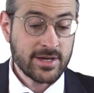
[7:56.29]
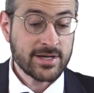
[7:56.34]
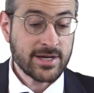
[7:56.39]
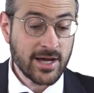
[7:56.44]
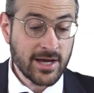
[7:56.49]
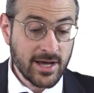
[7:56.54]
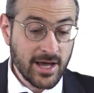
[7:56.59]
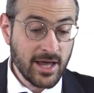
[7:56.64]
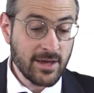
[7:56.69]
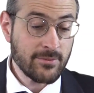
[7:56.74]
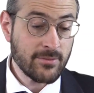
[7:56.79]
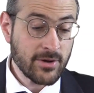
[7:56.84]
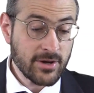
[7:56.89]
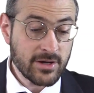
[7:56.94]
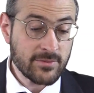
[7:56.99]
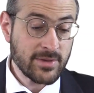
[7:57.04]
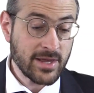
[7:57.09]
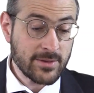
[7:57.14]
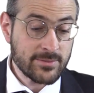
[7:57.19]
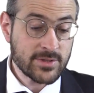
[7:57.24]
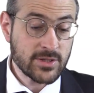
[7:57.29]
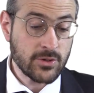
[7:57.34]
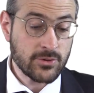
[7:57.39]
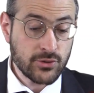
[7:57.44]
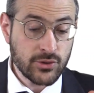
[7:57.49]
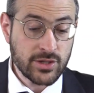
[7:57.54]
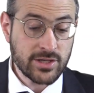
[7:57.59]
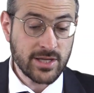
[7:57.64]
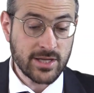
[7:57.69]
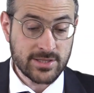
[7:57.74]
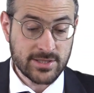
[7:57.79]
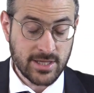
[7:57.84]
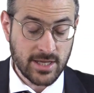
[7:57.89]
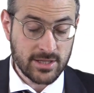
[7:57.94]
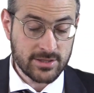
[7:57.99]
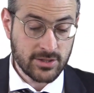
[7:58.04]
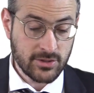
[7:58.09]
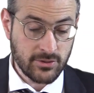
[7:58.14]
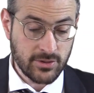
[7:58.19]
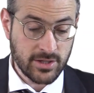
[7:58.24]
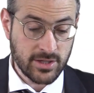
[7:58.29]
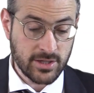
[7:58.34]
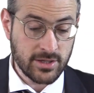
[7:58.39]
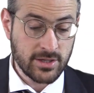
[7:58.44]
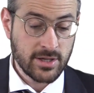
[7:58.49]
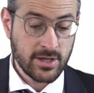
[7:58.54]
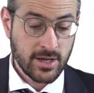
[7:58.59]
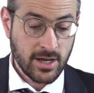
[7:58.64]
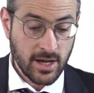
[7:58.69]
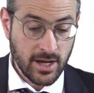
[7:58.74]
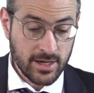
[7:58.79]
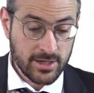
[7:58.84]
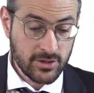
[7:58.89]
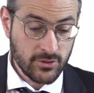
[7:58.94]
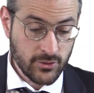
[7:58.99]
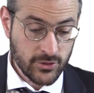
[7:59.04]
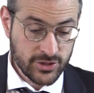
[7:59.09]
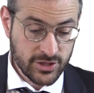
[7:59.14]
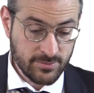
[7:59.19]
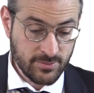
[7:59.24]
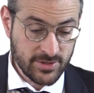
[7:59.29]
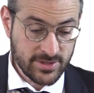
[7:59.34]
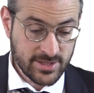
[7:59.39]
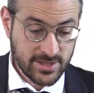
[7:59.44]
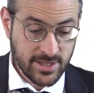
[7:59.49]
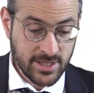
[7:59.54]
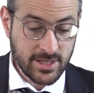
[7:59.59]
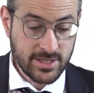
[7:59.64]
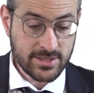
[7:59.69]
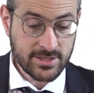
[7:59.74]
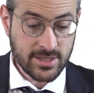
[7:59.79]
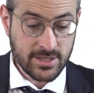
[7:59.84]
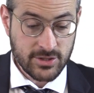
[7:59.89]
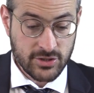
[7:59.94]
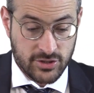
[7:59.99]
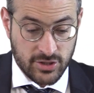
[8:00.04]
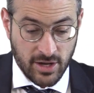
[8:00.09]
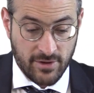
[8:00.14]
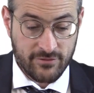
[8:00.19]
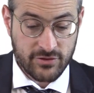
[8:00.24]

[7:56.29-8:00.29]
So you cannot sell to the idol worshippers things, things